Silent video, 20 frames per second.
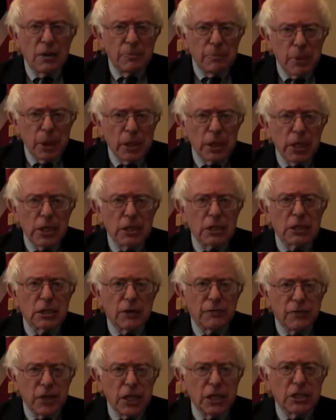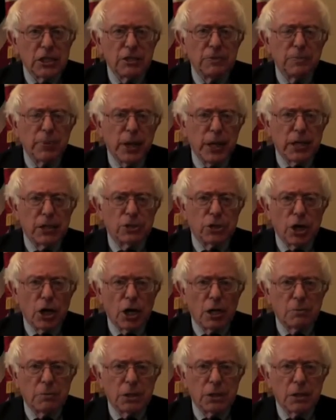millions of decent-paying
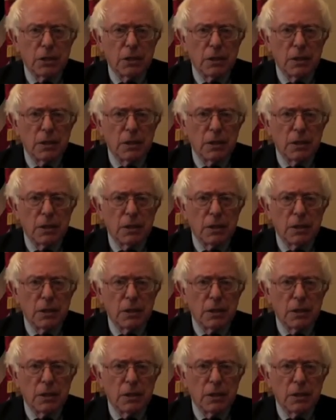jobs,